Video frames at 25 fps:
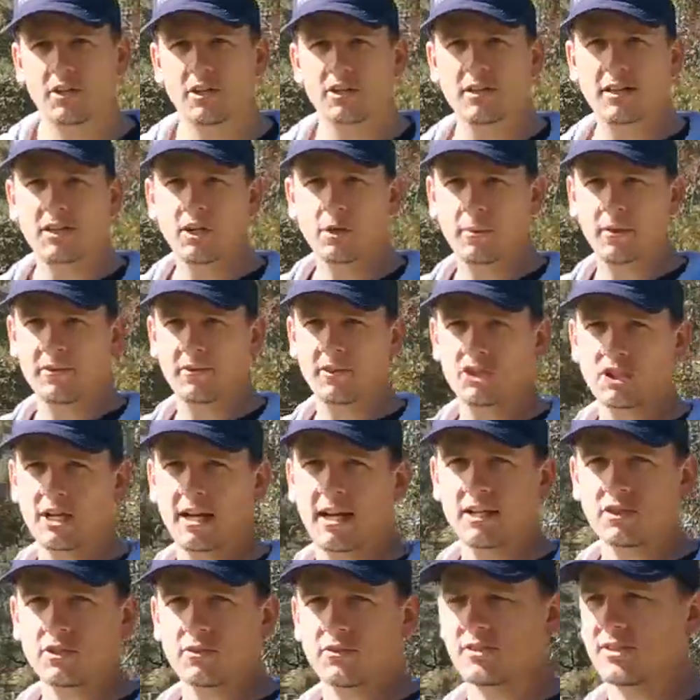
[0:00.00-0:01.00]
So a little bit of a
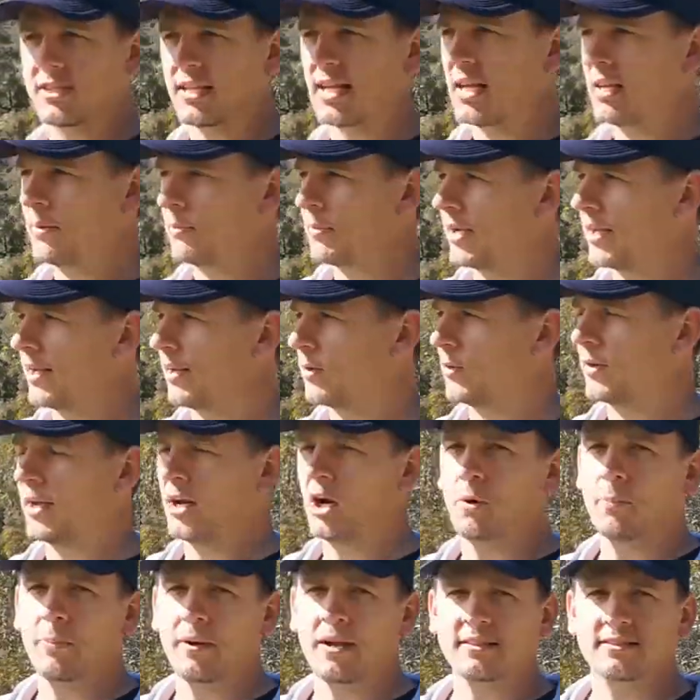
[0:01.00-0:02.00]
change of scene, but it will
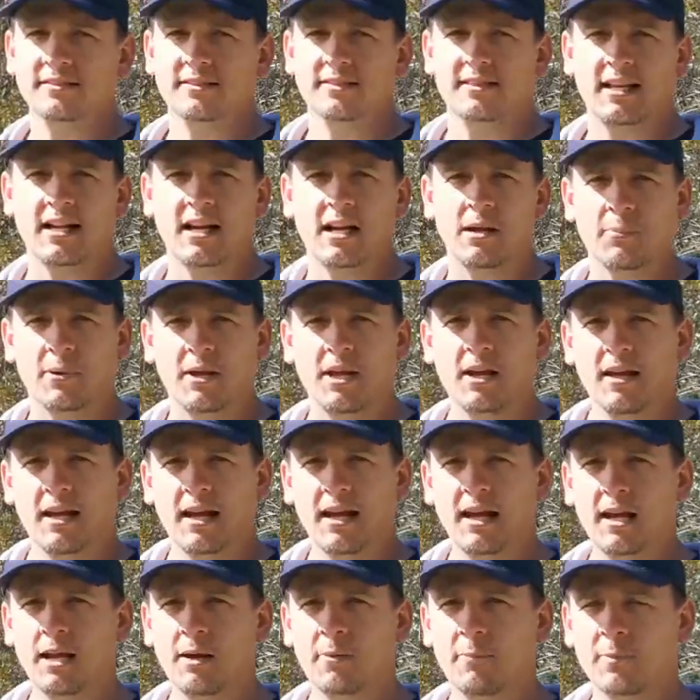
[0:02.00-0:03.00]
help us set up
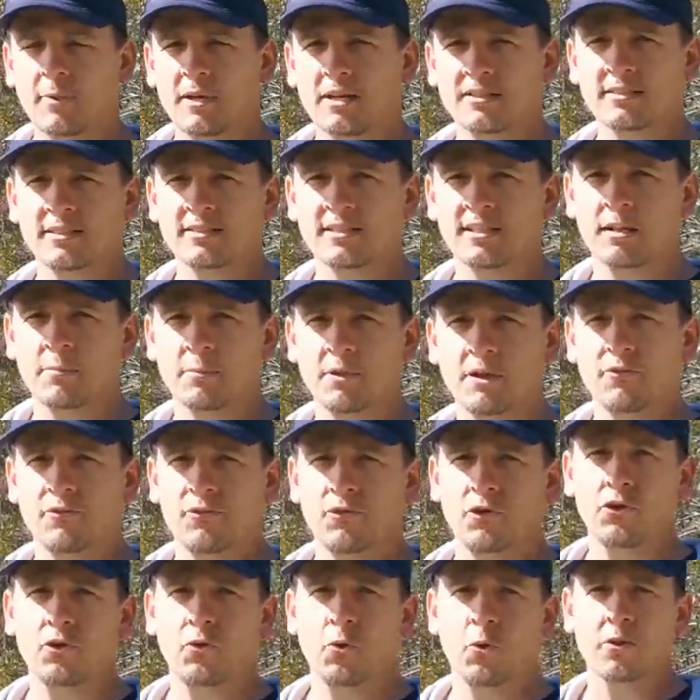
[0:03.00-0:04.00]
because there's going to be a
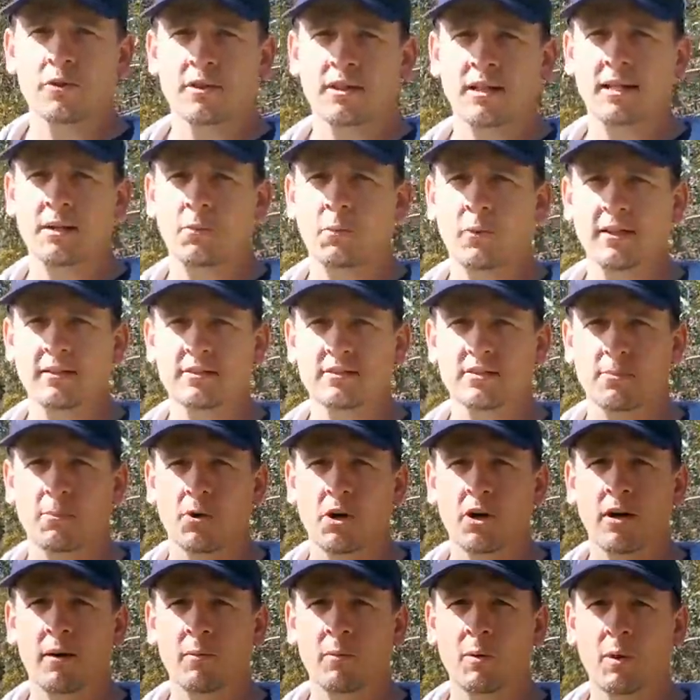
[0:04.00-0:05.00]
few northerly winds
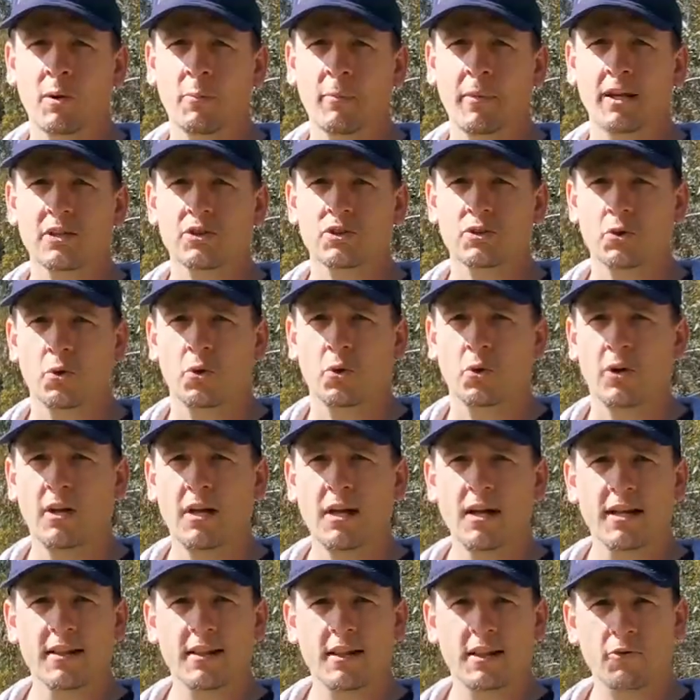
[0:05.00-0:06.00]
tomorrow. We want to make sure
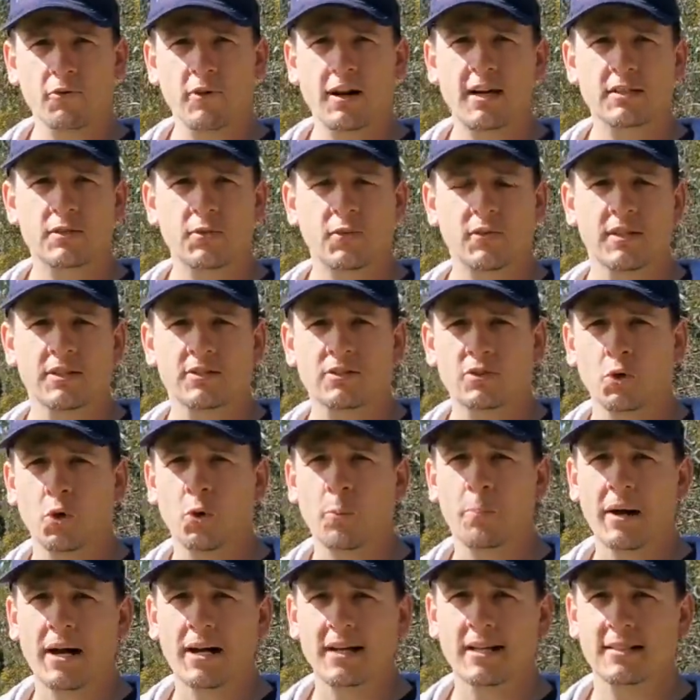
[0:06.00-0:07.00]
that the race village is
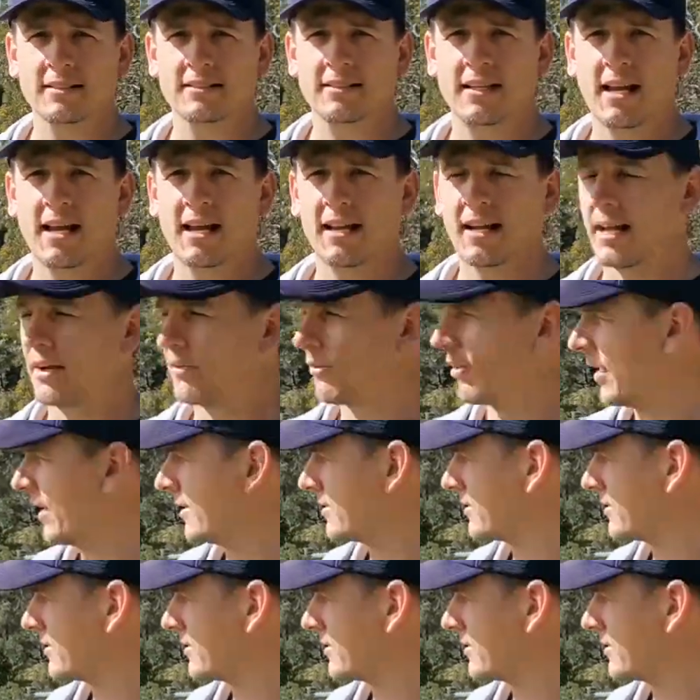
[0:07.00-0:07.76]
all bunkered down and